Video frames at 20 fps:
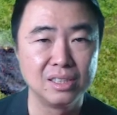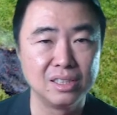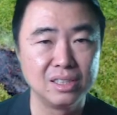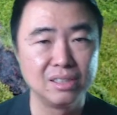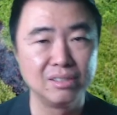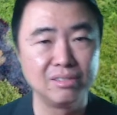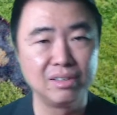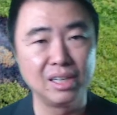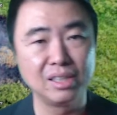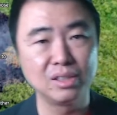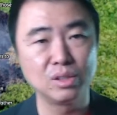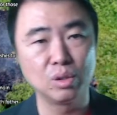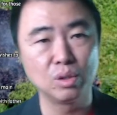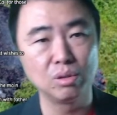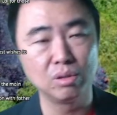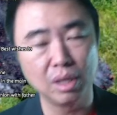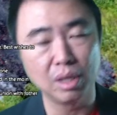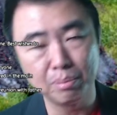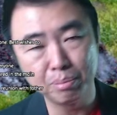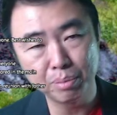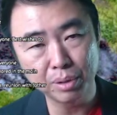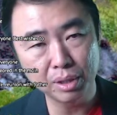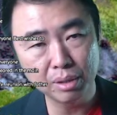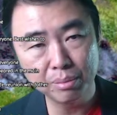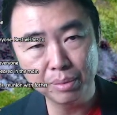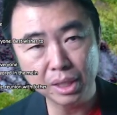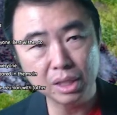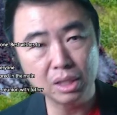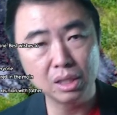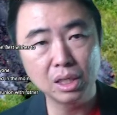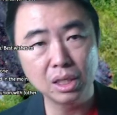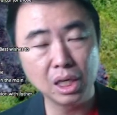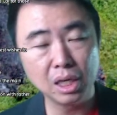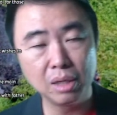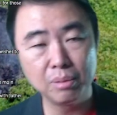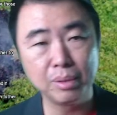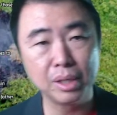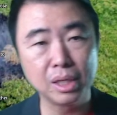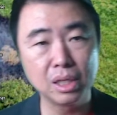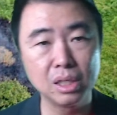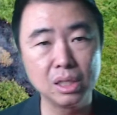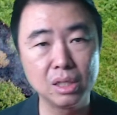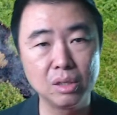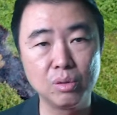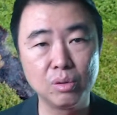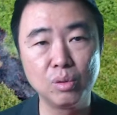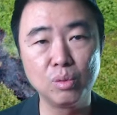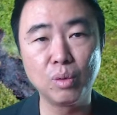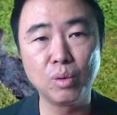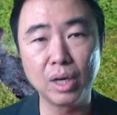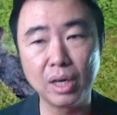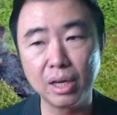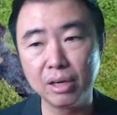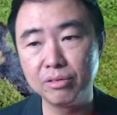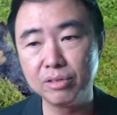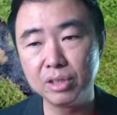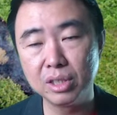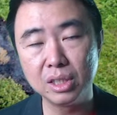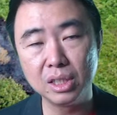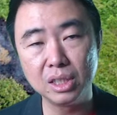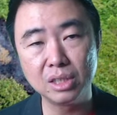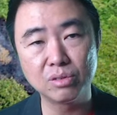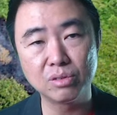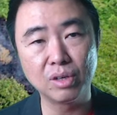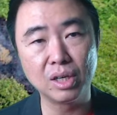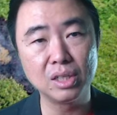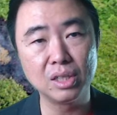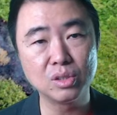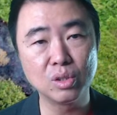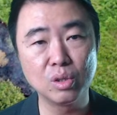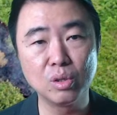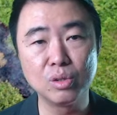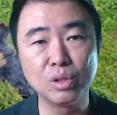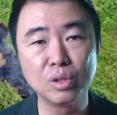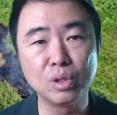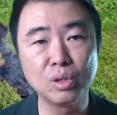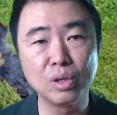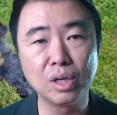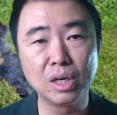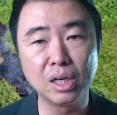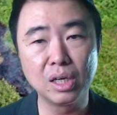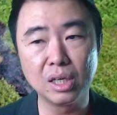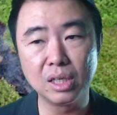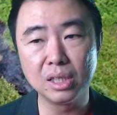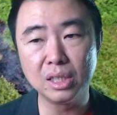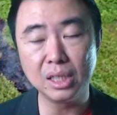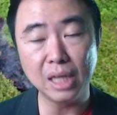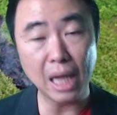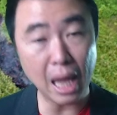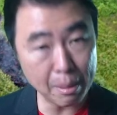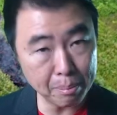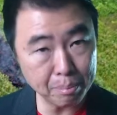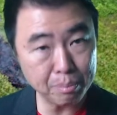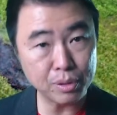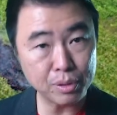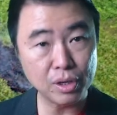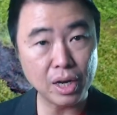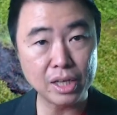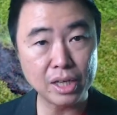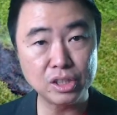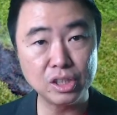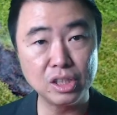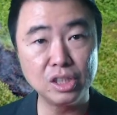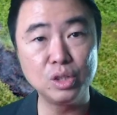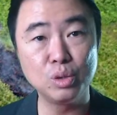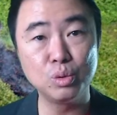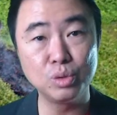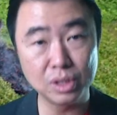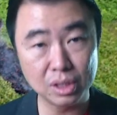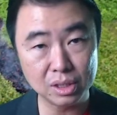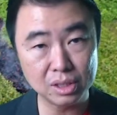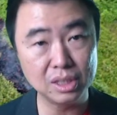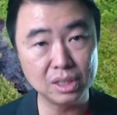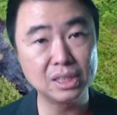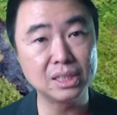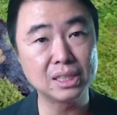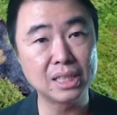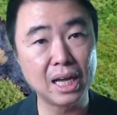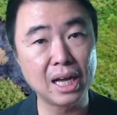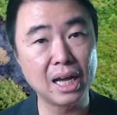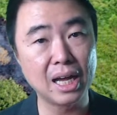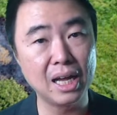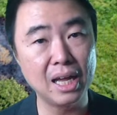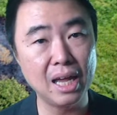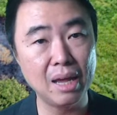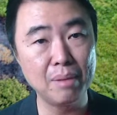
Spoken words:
Right, so emperor maker, kingmaker, or whatever it is, right? So the emperor actually uses this star.